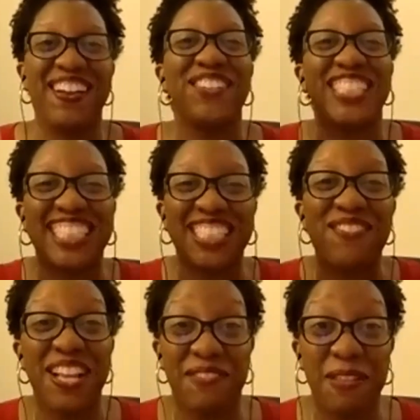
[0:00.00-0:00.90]
Which is
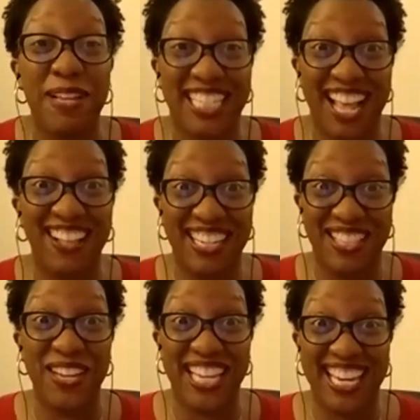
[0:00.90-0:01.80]
sometimes the mentality that
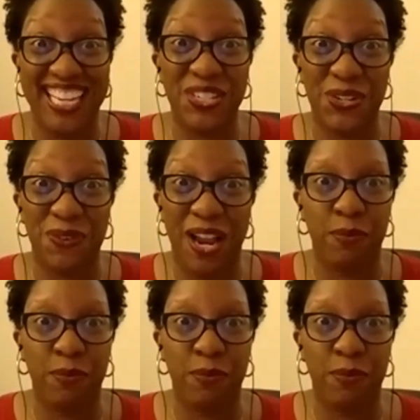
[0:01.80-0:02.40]
we get into, right?